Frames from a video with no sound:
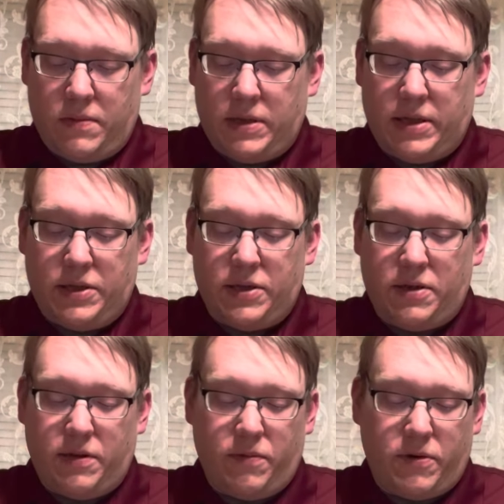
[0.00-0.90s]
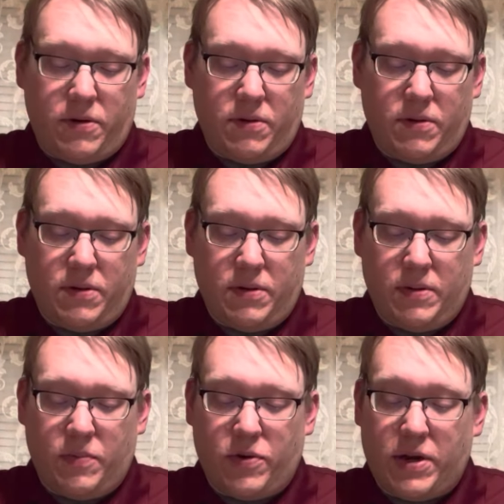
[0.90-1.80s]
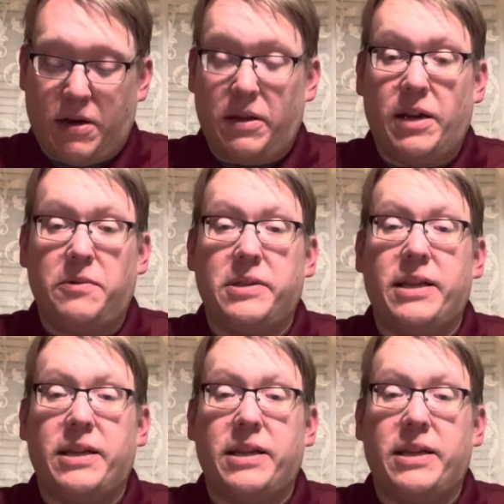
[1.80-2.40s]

And they certainly were proud that it was